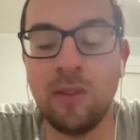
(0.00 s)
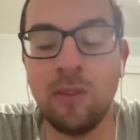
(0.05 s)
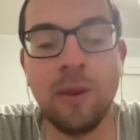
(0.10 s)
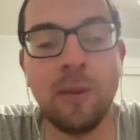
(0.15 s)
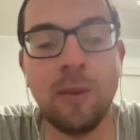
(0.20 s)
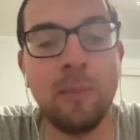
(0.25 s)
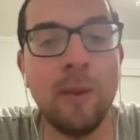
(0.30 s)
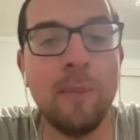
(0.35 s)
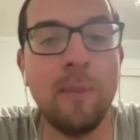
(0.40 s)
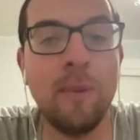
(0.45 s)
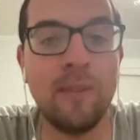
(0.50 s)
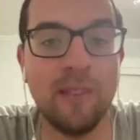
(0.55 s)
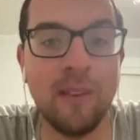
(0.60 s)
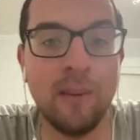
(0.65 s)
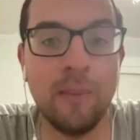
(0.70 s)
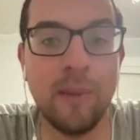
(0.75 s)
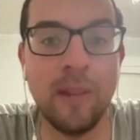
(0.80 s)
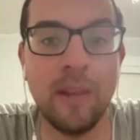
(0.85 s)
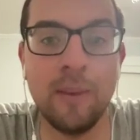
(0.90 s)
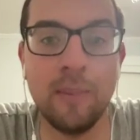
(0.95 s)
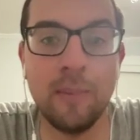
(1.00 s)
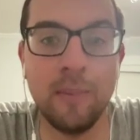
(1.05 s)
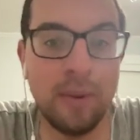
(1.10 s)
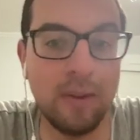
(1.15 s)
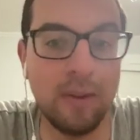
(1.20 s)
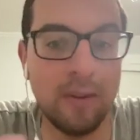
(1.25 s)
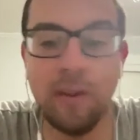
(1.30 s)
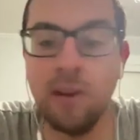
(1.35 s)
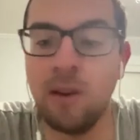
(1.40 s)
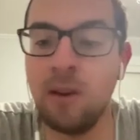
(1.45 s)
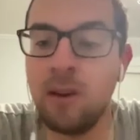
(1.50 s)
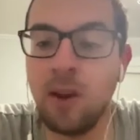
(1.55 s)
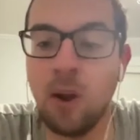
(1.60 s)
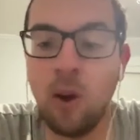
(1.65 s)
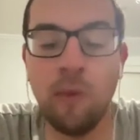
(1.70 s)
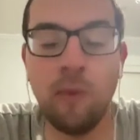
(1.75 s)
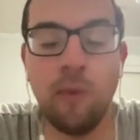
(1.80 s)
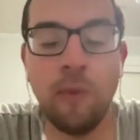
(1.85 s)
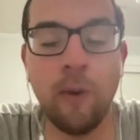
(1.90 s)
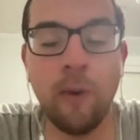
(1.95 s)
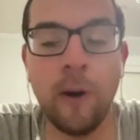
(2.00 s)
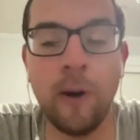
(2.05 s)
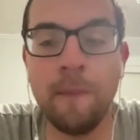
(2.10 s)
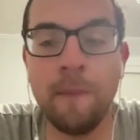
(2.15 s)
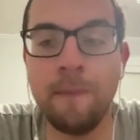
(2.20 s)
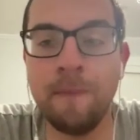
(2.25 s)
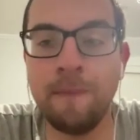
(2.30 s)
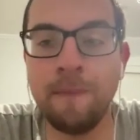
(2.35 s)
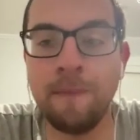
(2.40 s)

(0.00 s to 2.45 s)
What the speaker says: I'm like, maybe someday, but go for it.